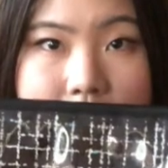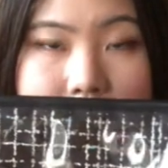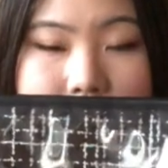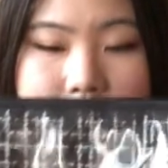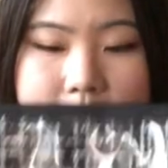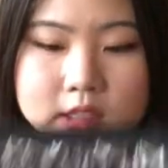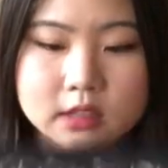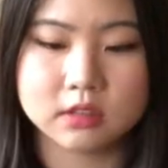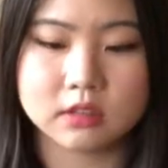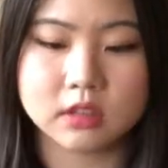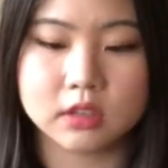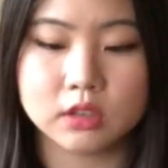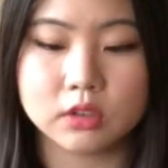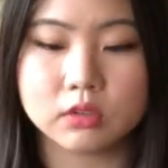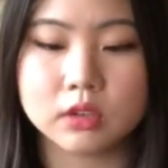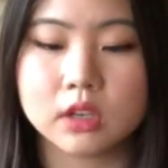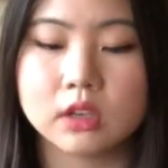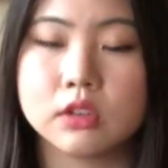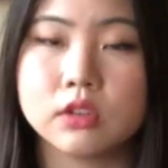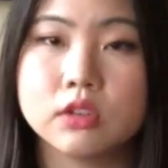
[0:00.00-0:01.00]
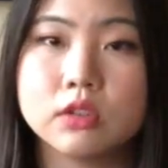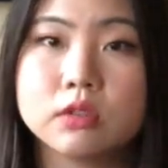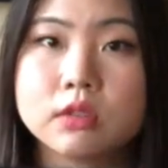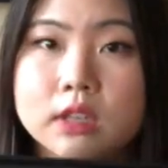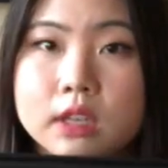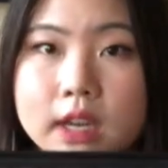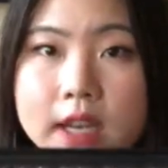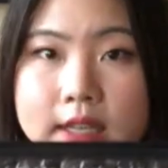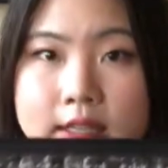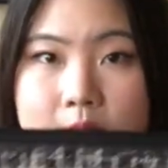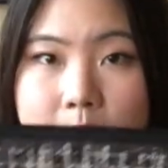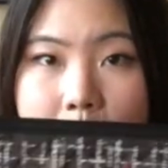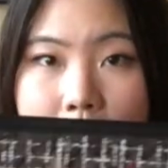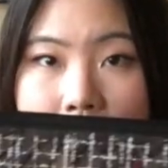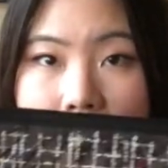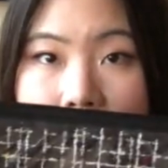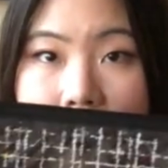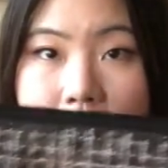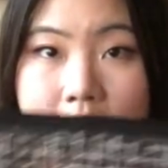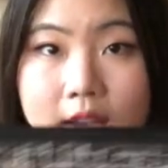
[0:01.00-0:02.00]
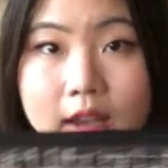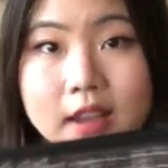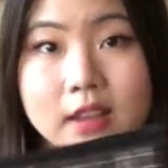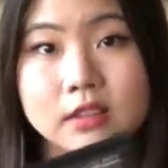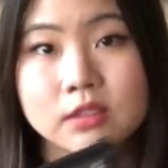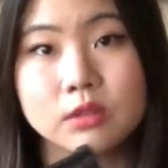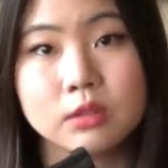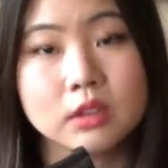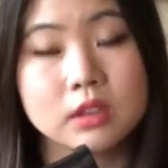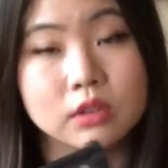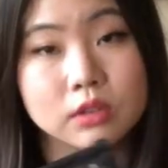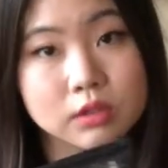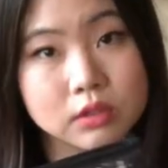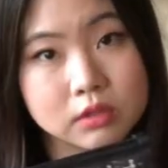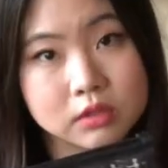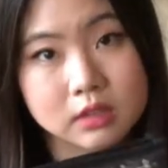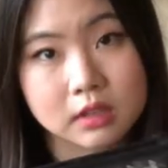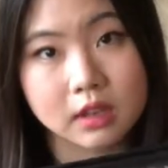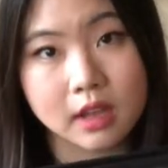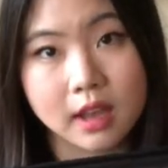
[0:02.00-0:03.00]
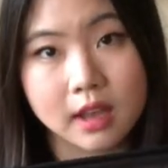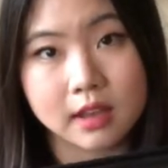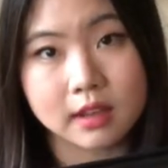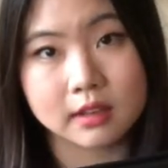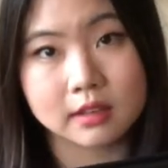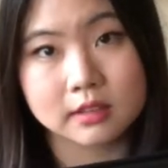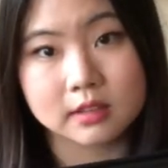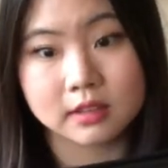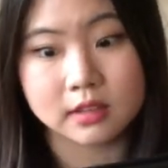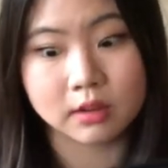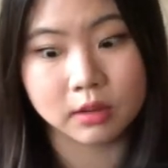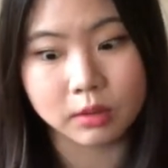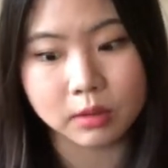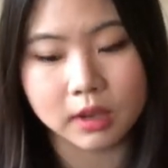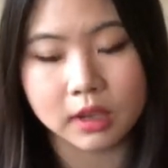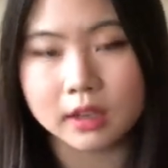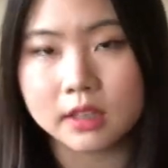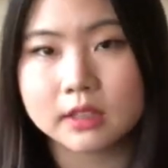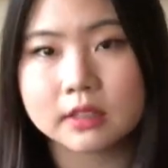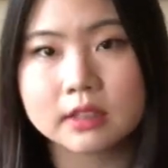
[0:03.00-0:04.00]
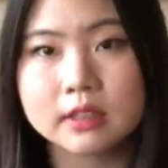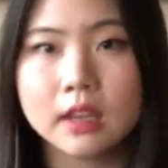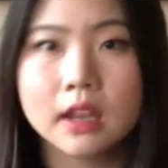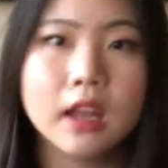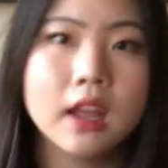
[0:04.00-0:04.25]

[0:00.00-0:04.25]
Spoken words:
considering you can use it as a bag and you can use it as an O case.